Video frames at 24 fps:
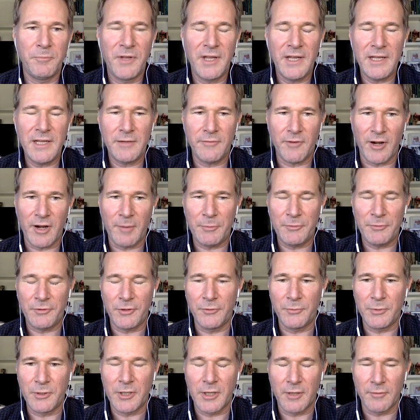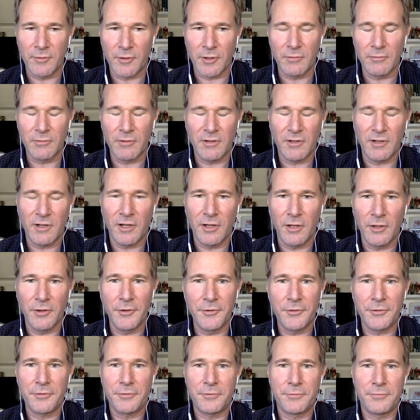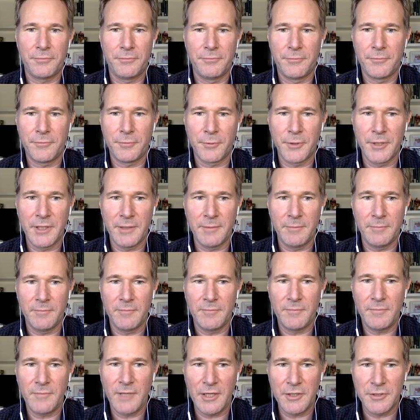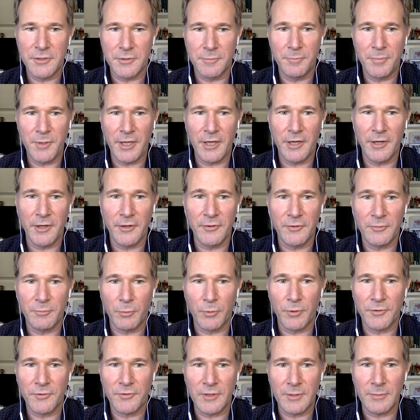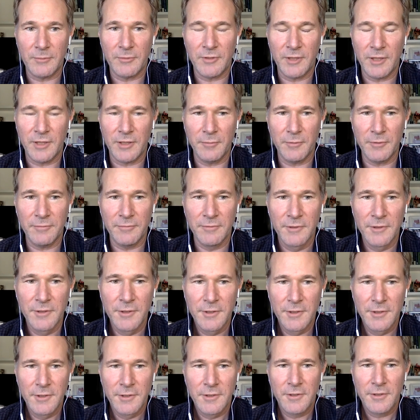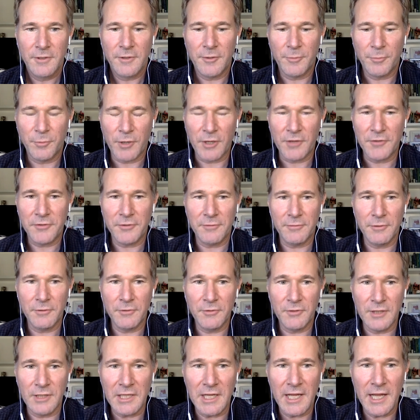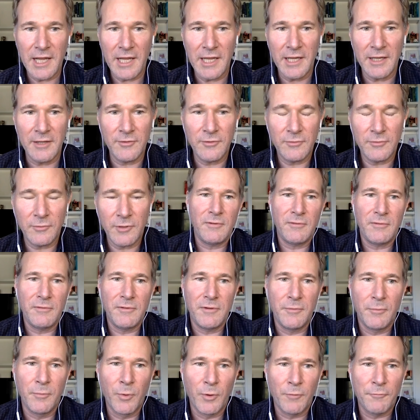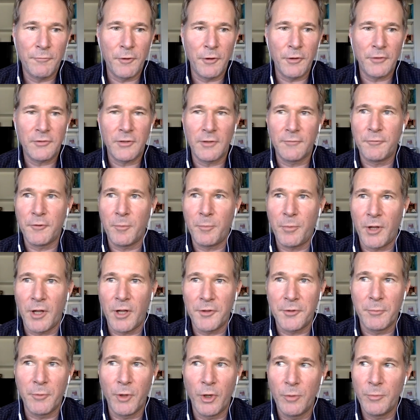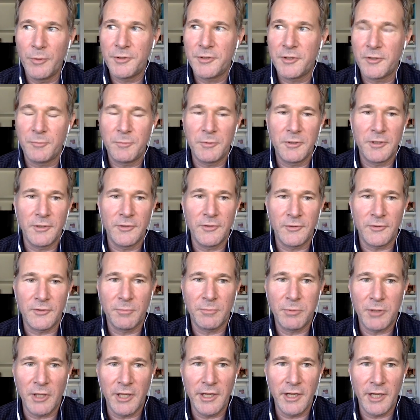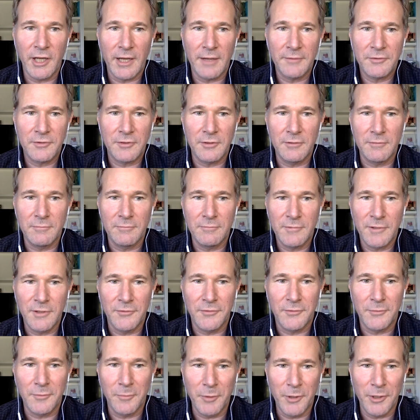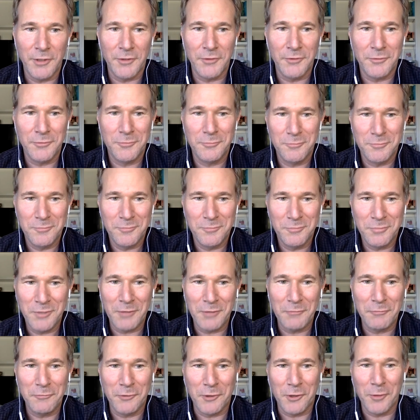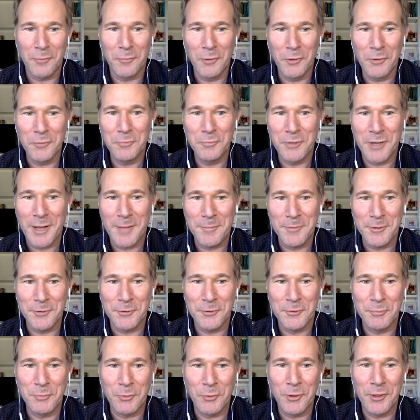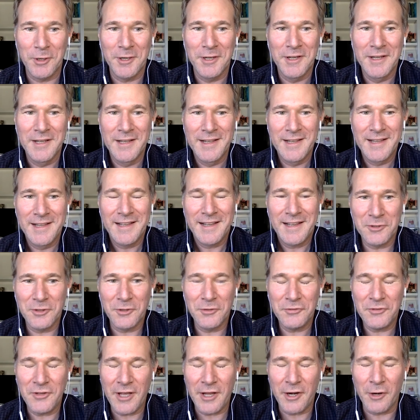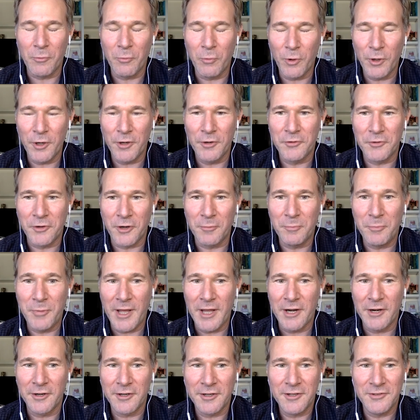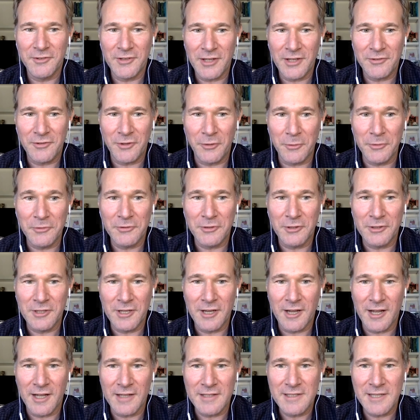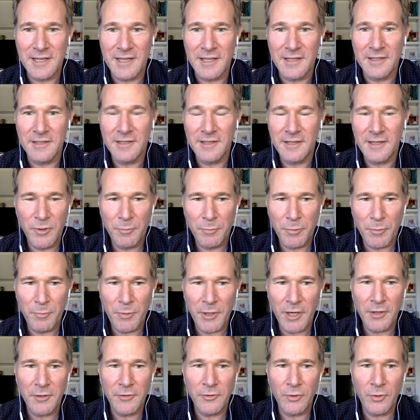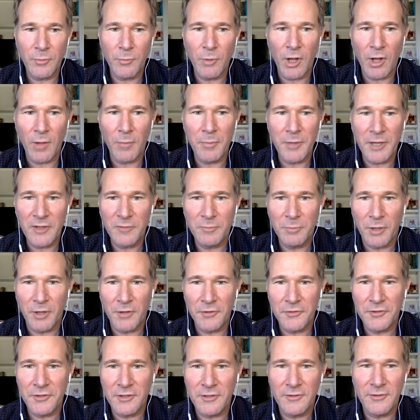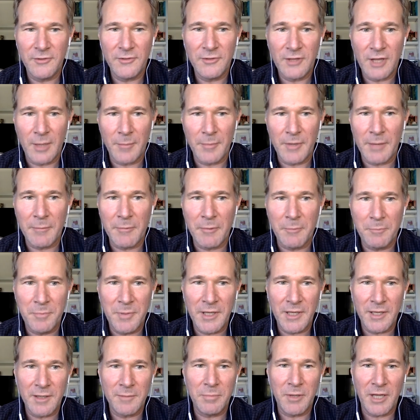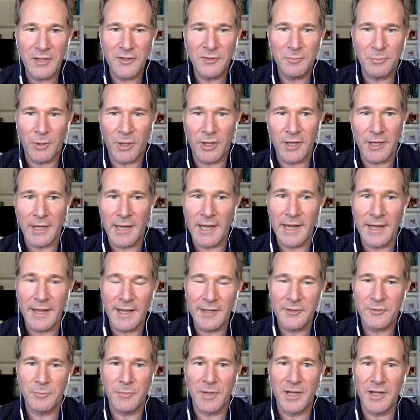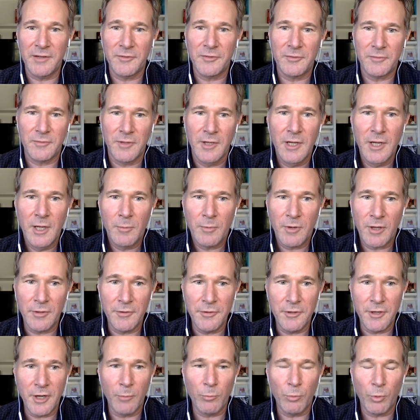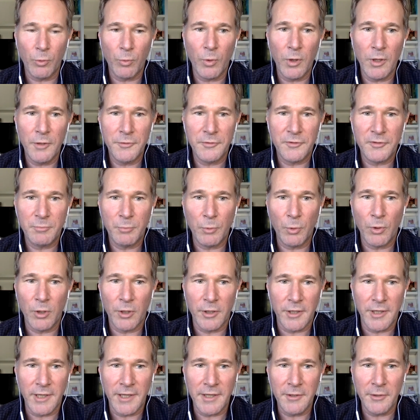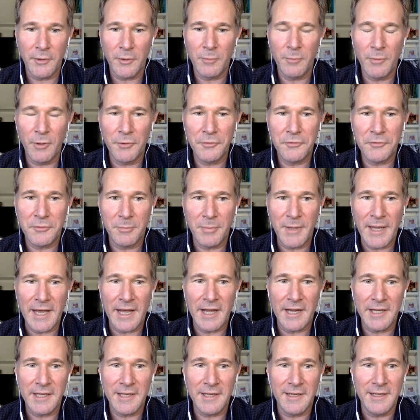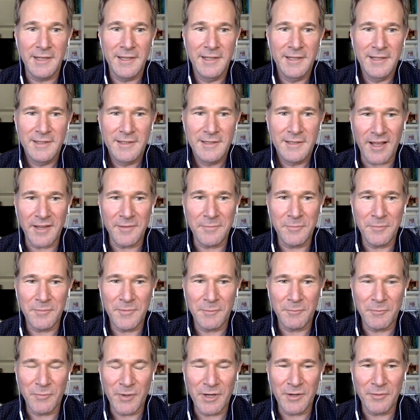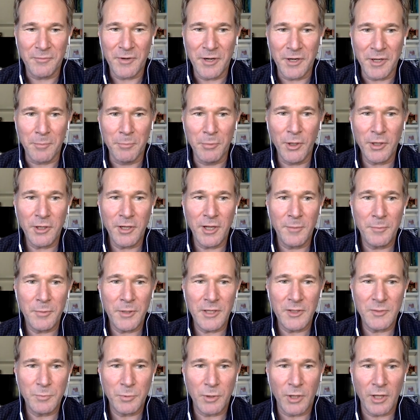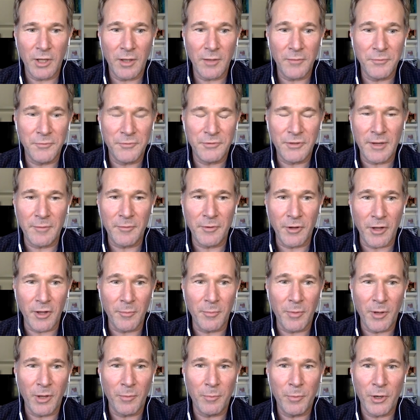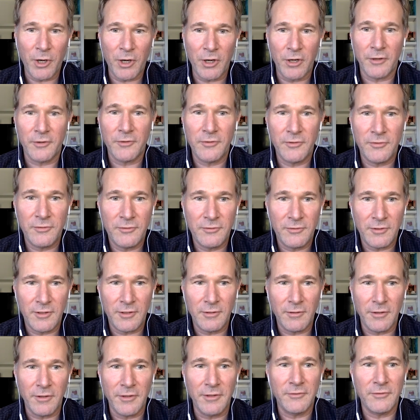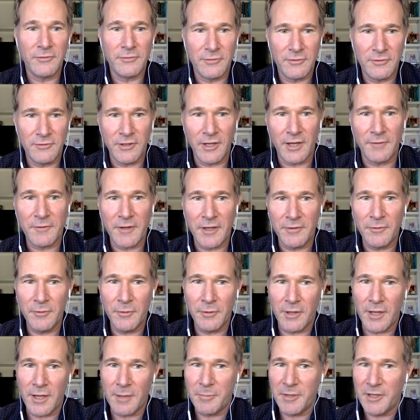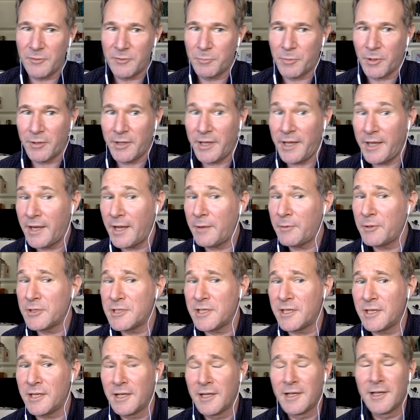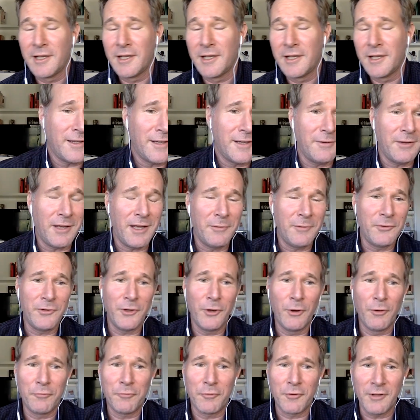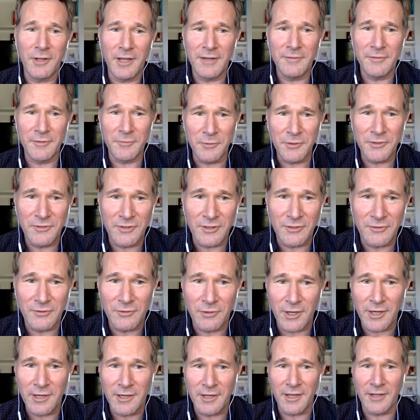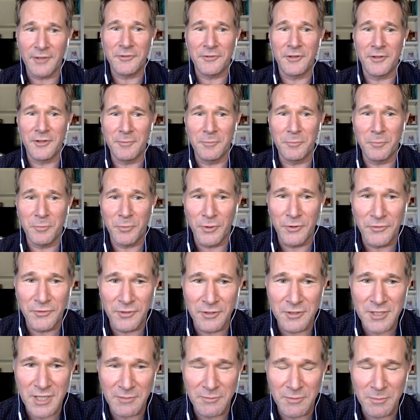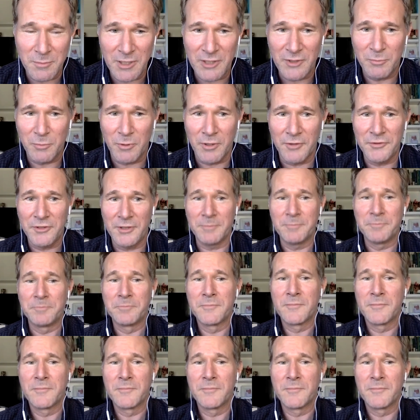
Many of our episodes, we cover all the three major Bay Area sports teams. Now that we've, we're in the process of losing the A's, we were more focused on football at the moment just because it's the playoffs and it's America's by far most popular sport. A little sad our Warriors aren't better because that's always good content. We're prepared to do them all. Baseball season's coming. I'm a big baseball guy. That's my probably number one sport. I know the most about it. I'm writing a book on baseball, traveled to all the ballparks, all this stuff. I know a lot of baseball. And I was a, I, I was zero for eleven with six strikeouts on the Princeton J V baseball team.